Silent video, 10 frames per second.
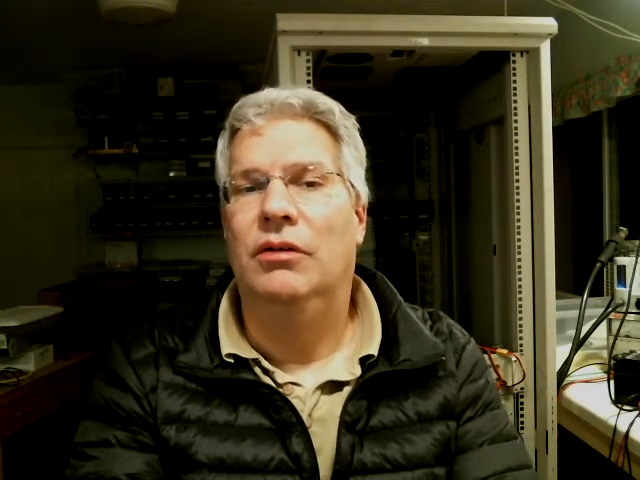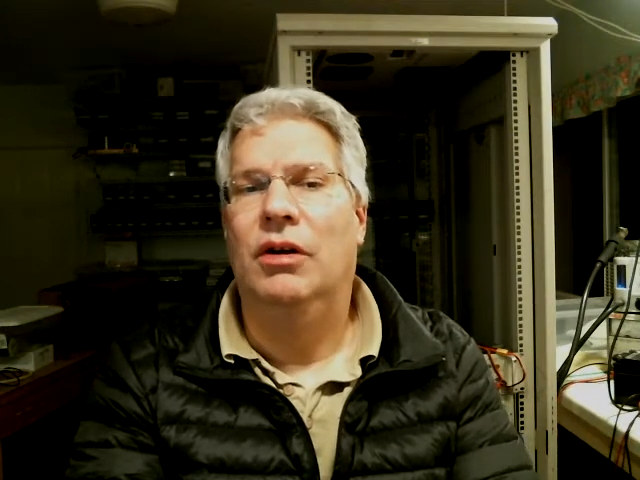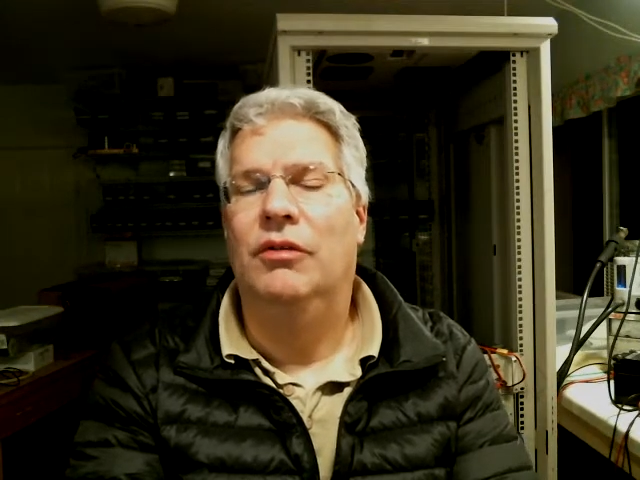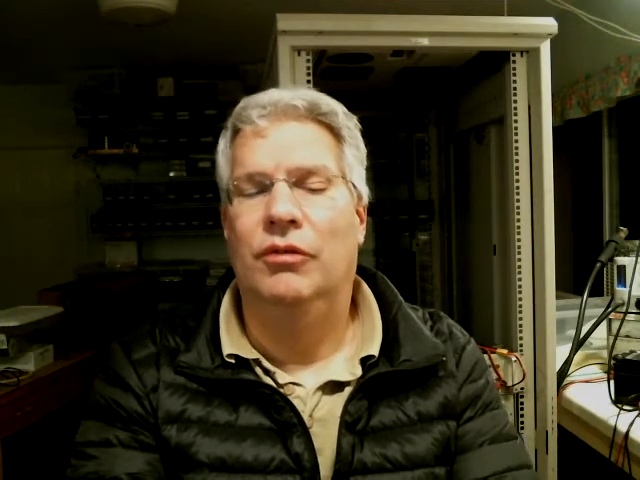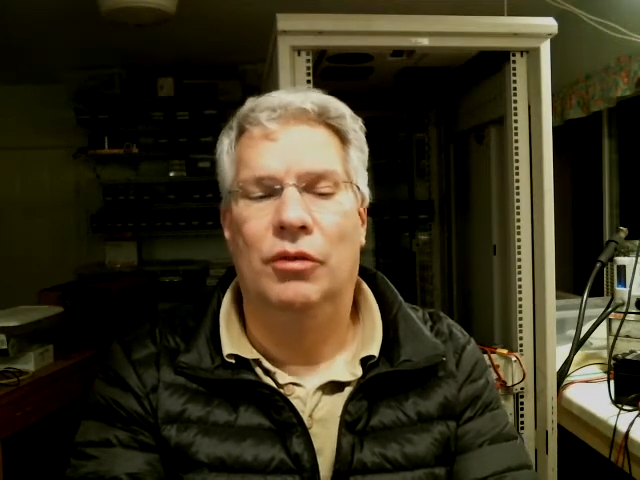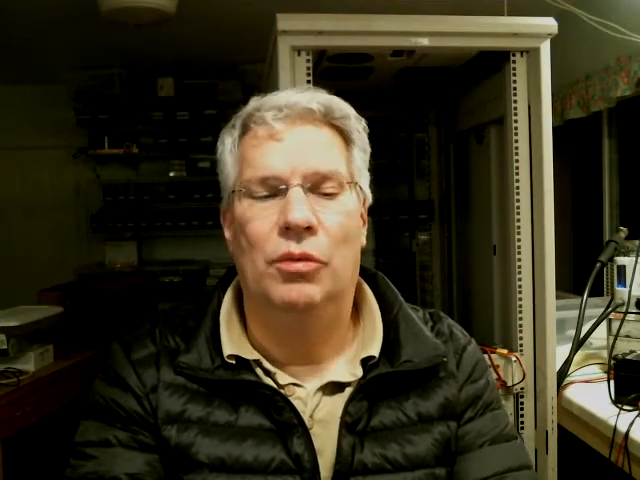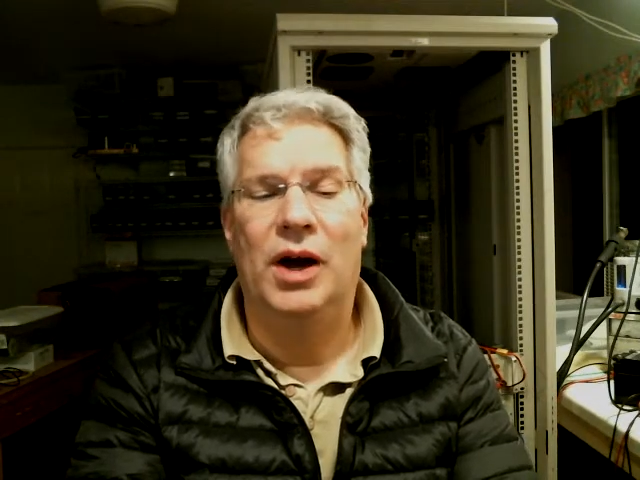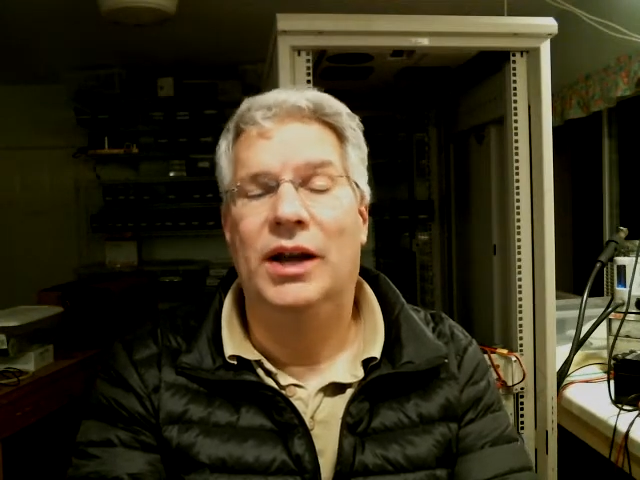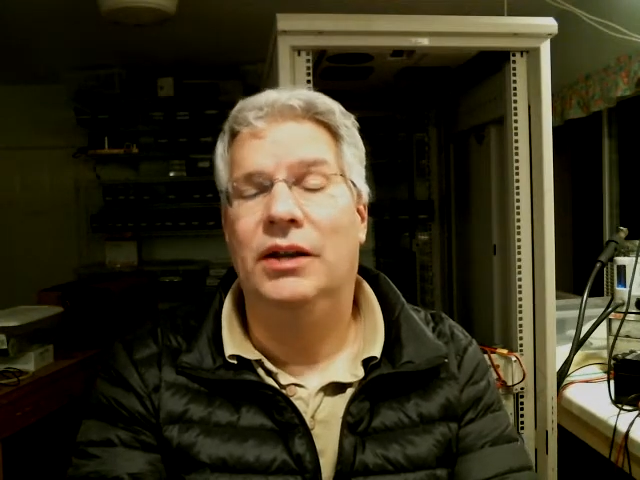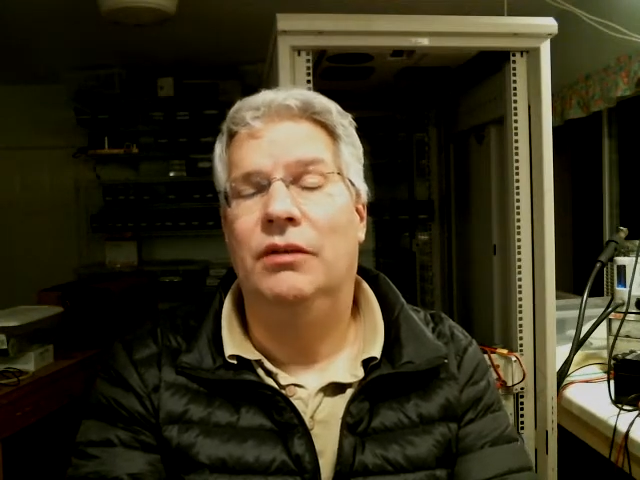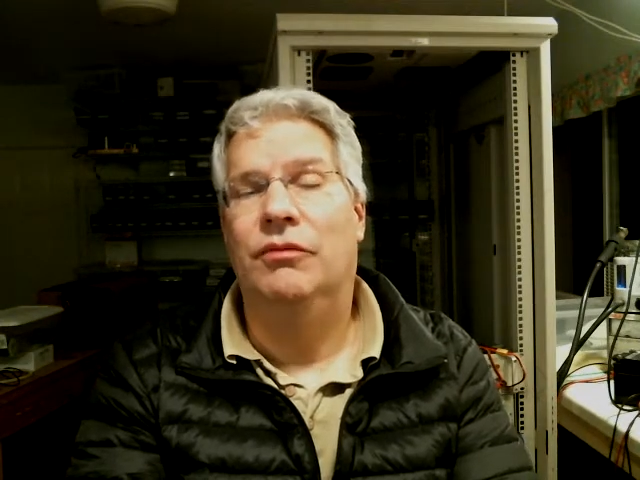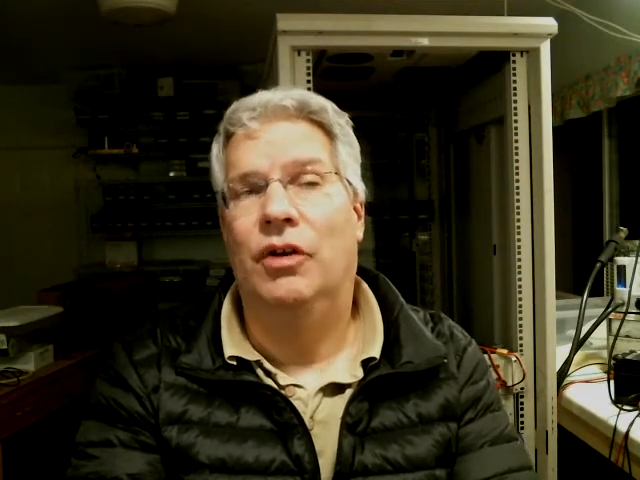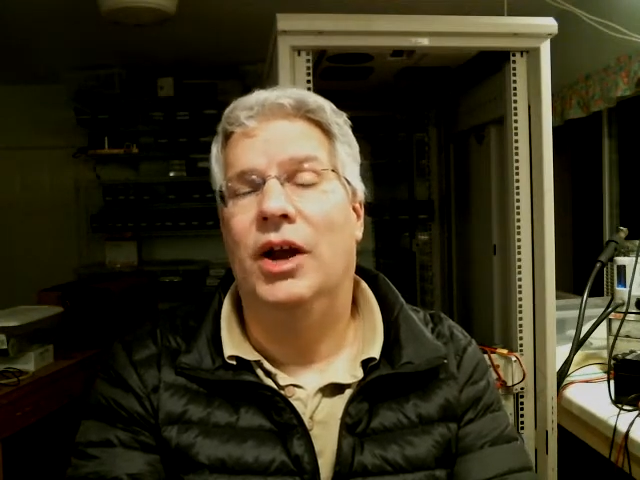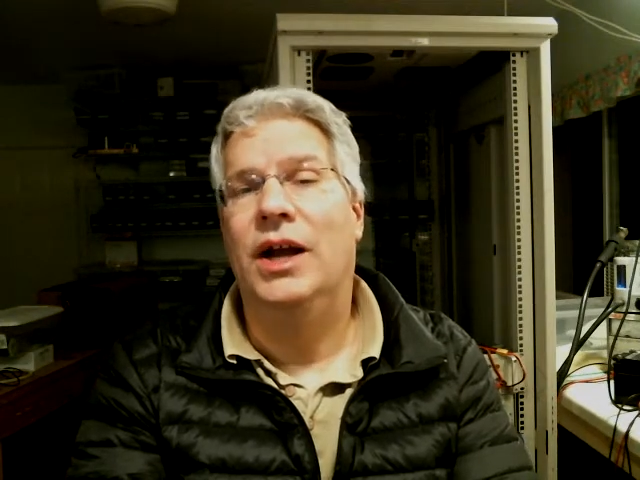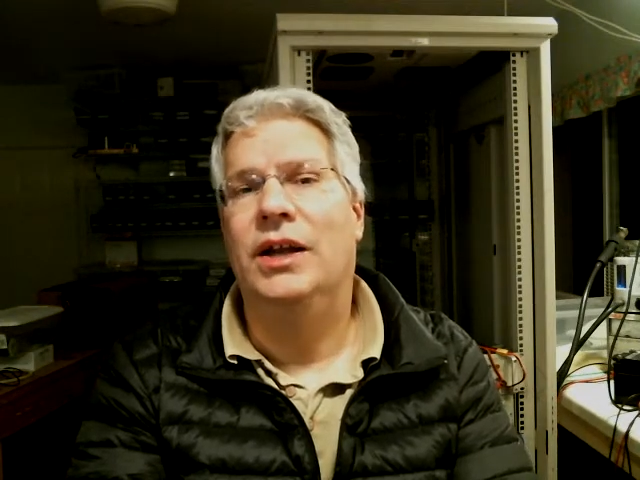a wide
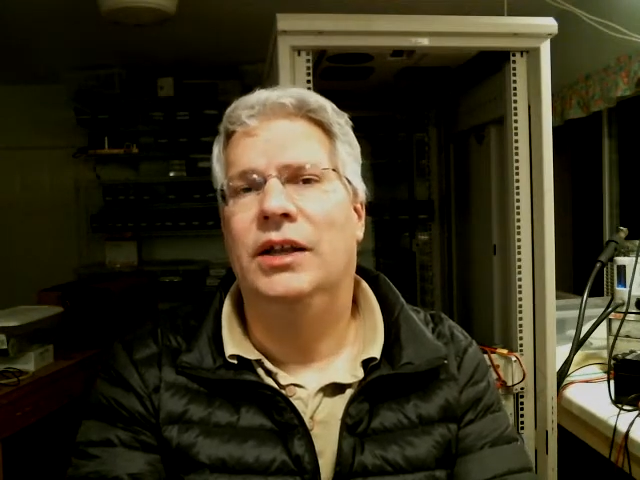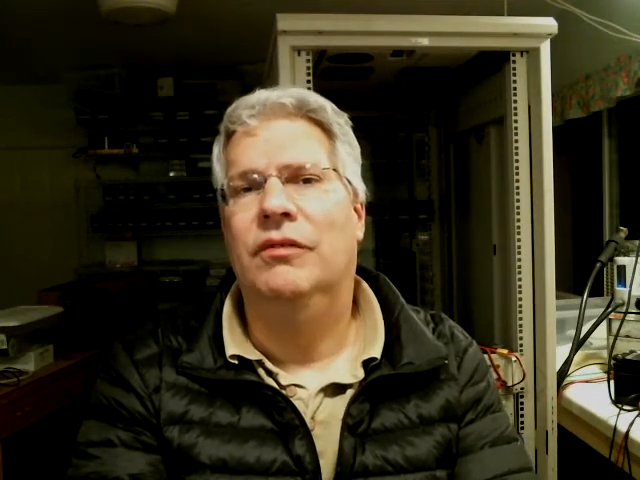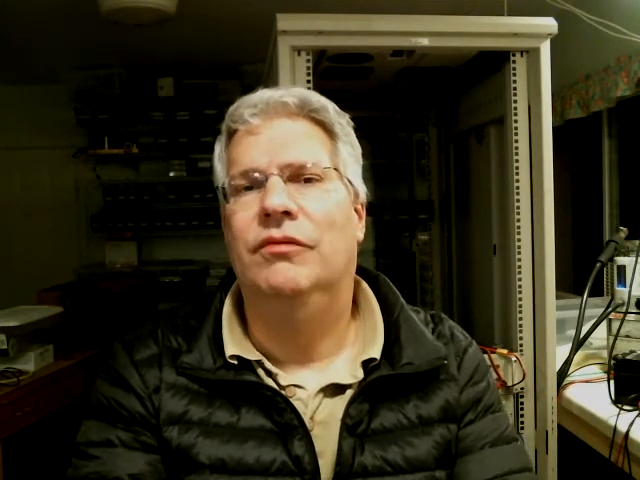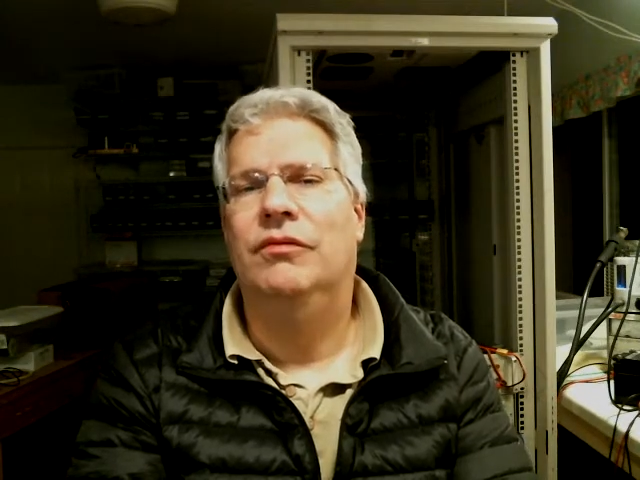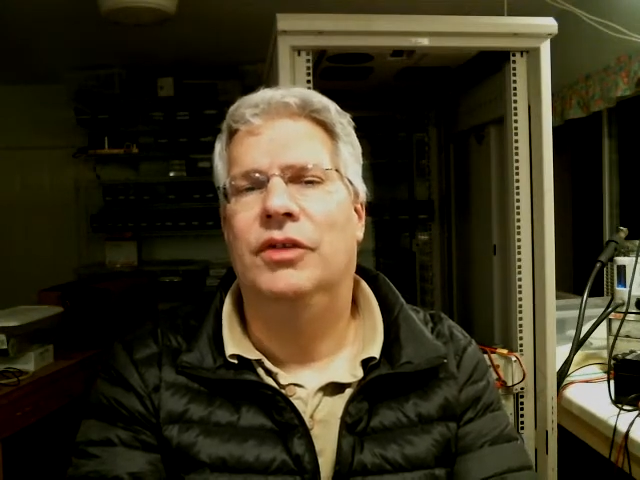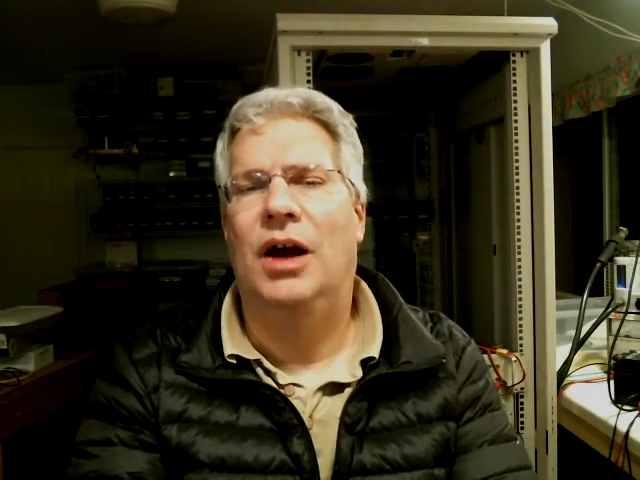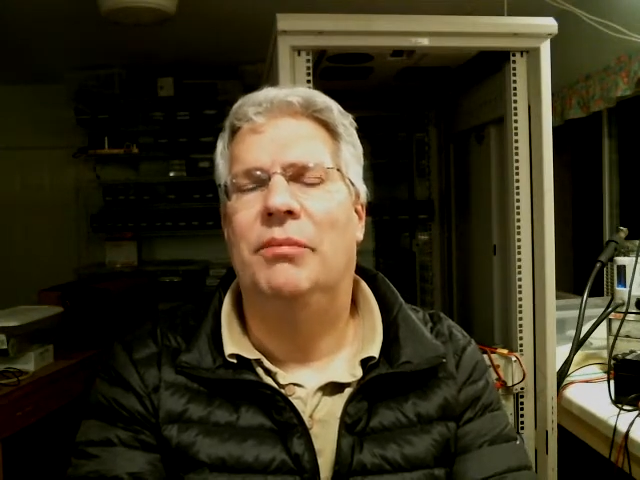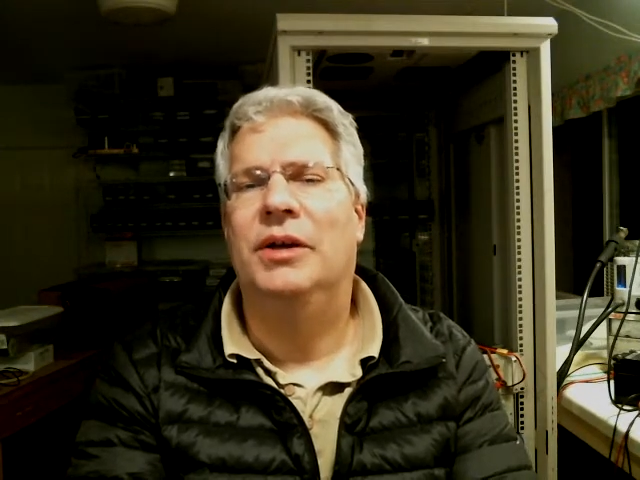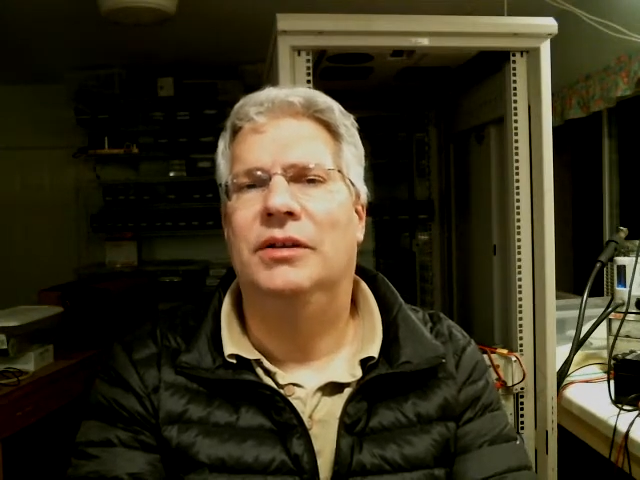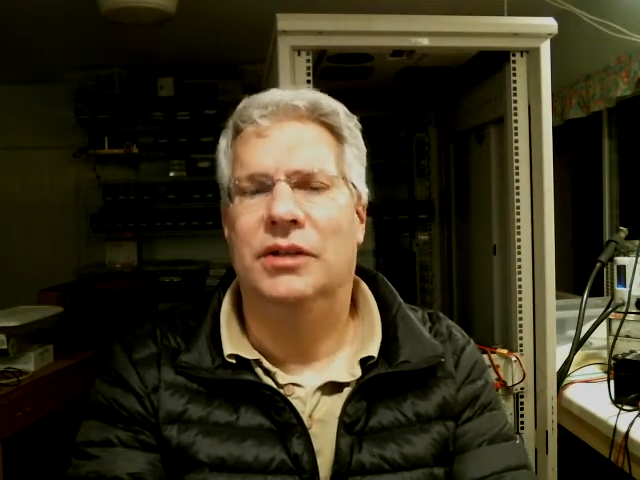variety of topics.